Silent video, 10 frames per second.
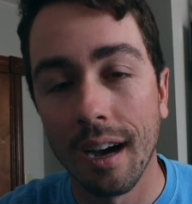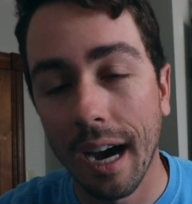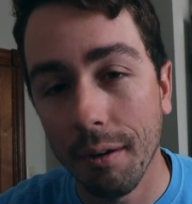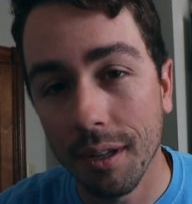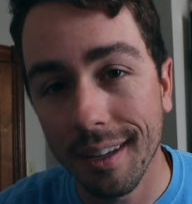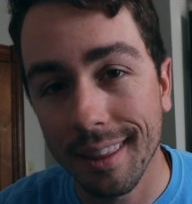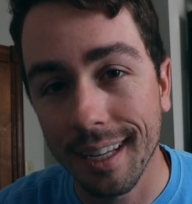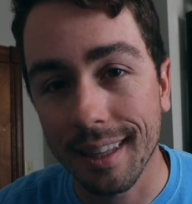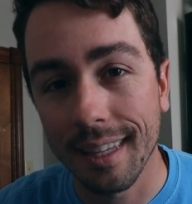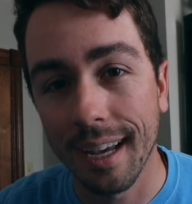I really
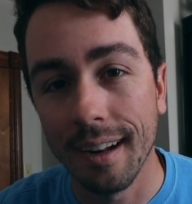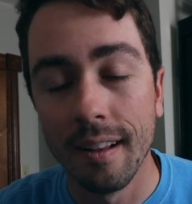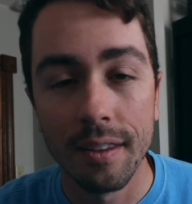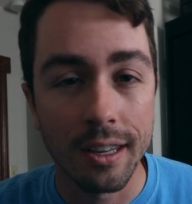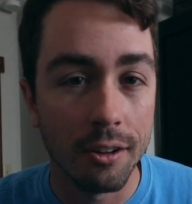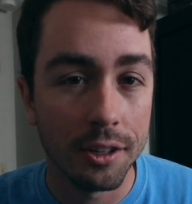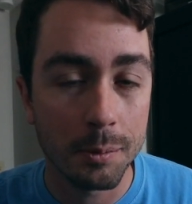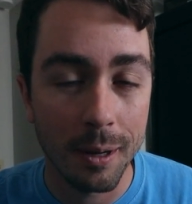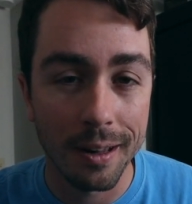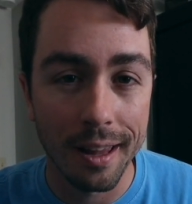think that, there's
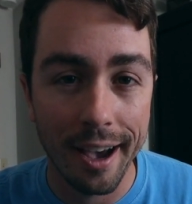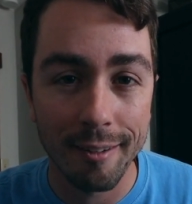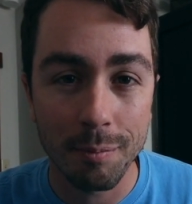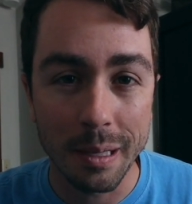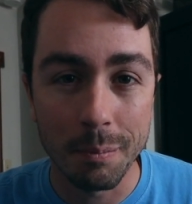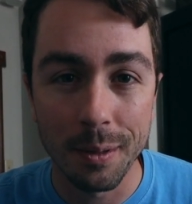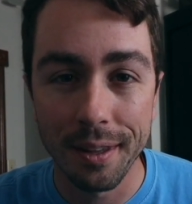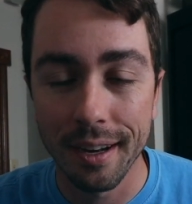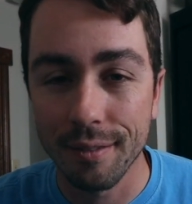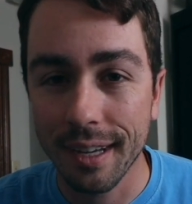been a lot of people
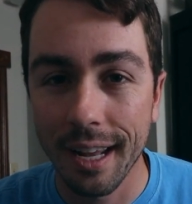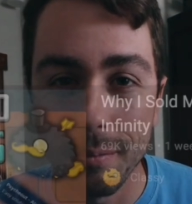that have kind of